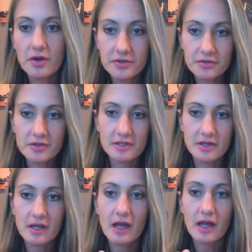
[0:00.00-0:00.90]
also this,
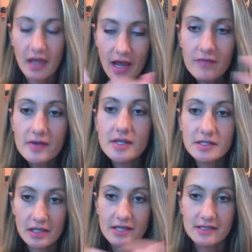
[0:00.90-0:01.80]
like, again, everything's
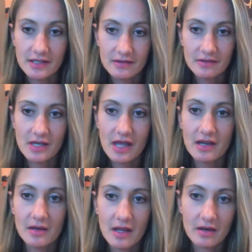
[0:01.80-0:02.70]
a lesson, and
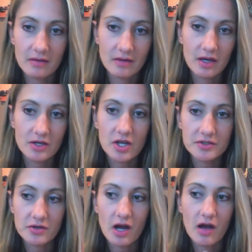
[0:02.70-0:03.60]
it
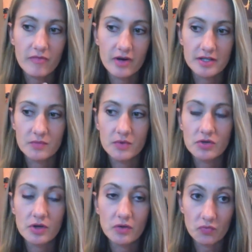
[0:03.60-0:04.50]
adjusts your confidence. And when
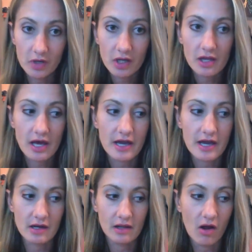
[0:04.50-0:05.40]
you can realize
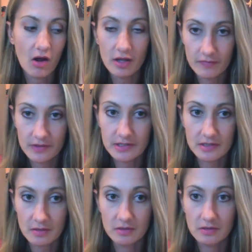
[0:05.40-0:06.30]
that all life is
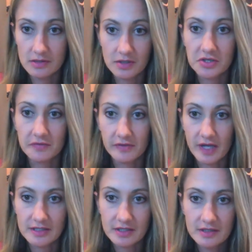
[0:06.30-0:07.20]
a series of
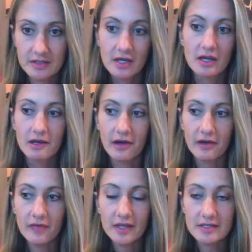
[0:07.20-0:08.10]
lessons, I
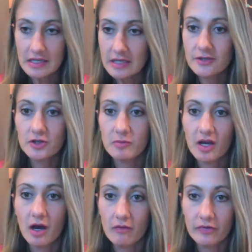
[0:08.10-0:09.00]
feel like it's easier to be
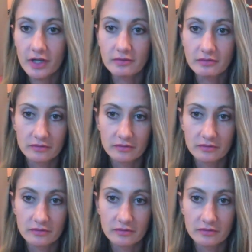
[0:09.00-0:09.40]
confident.